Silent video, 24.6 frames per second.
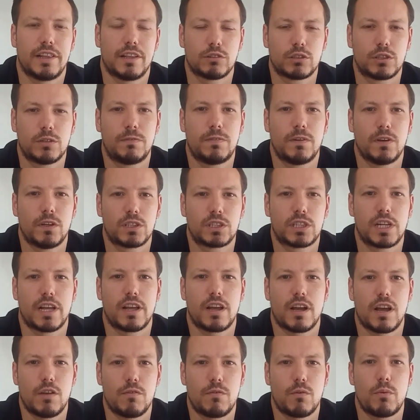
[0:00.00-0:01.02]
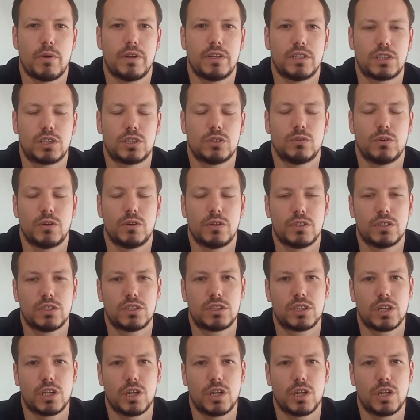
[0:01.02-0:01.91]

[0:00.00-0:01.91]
That was the first gig I ever went to, and